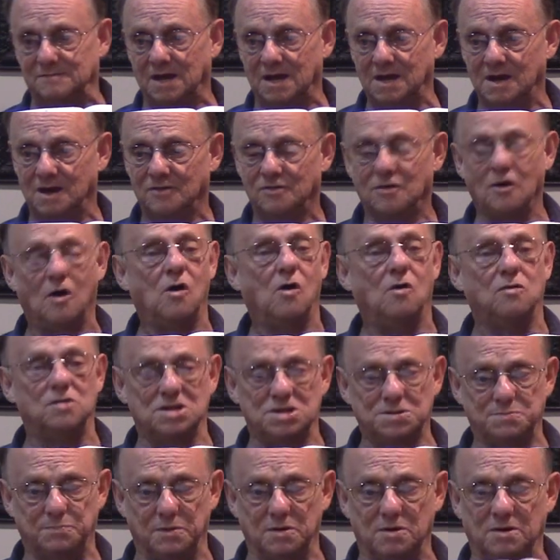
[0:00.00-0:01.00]
The Holy
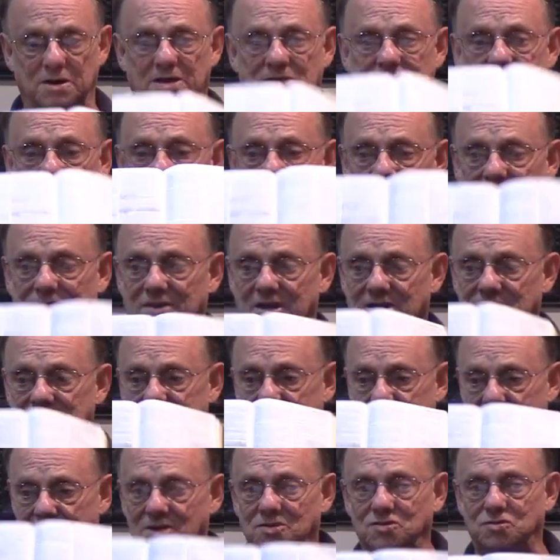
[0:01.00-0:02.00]
Spirit has given us
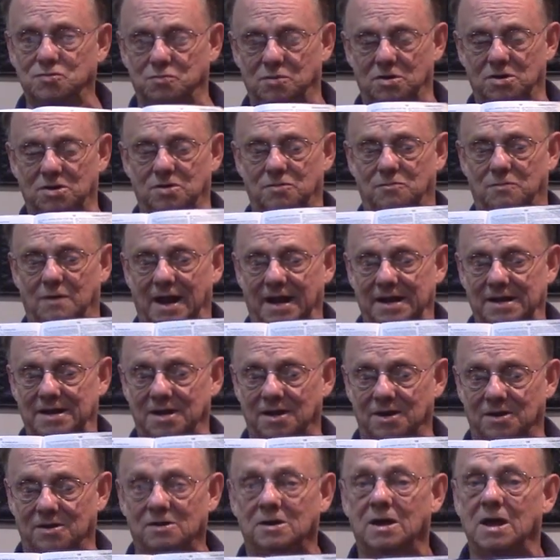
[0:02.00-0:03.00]
His Word right
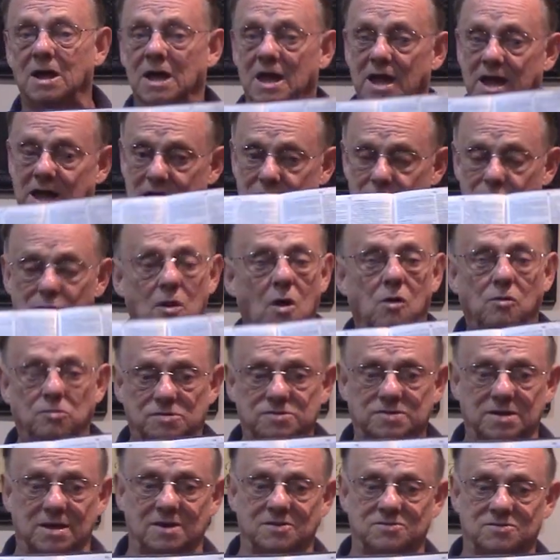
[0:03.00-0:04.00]
here. He wrote
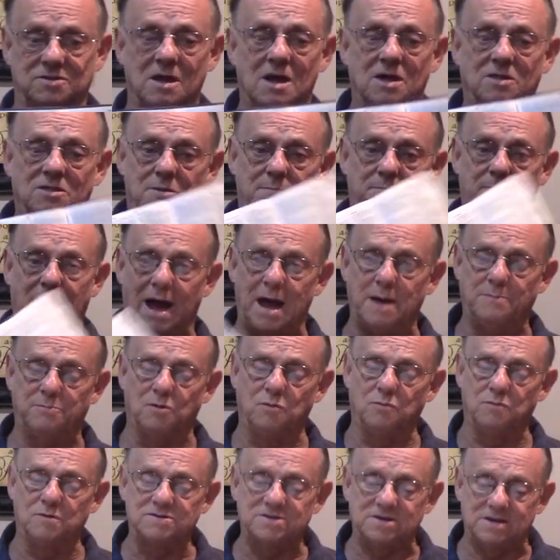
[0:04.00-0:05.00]
this. The Bible
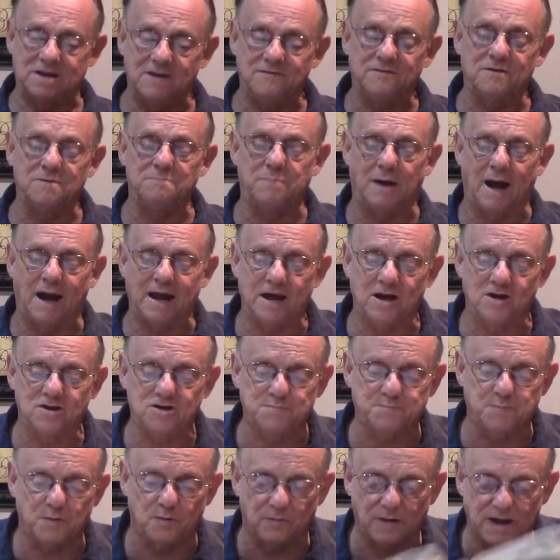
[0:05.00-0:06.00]
was given by
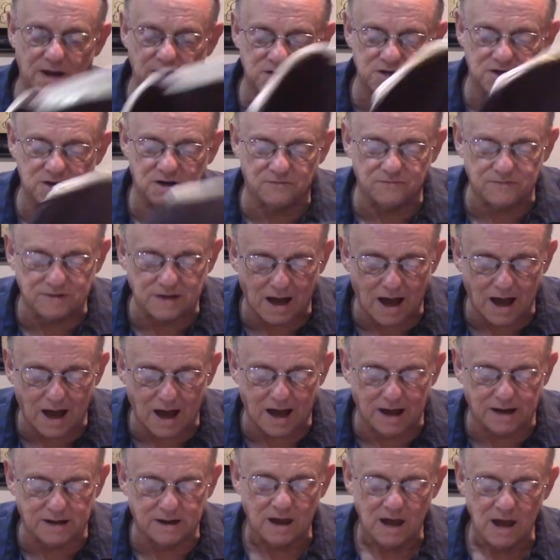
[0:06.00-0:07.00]
inspiration of
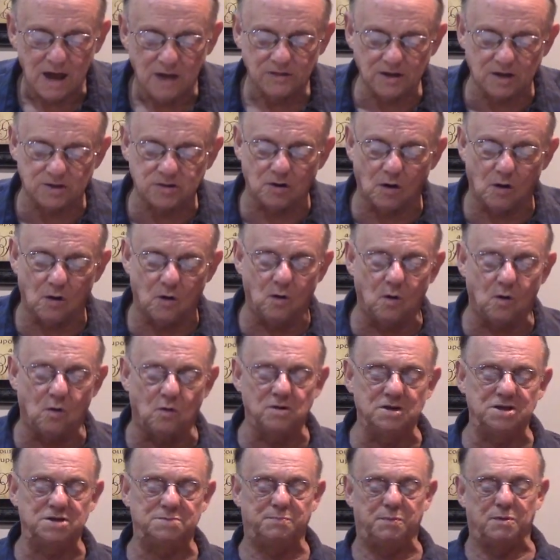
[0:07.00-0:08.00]
God that the
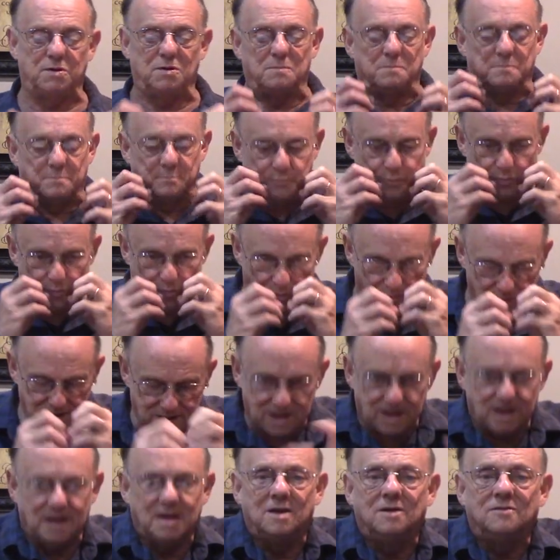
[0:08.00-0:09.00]
Holy Spirit
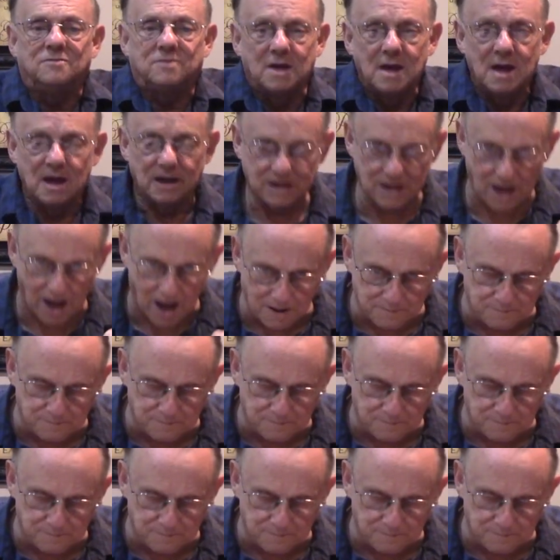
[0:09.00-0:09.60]
breathed, God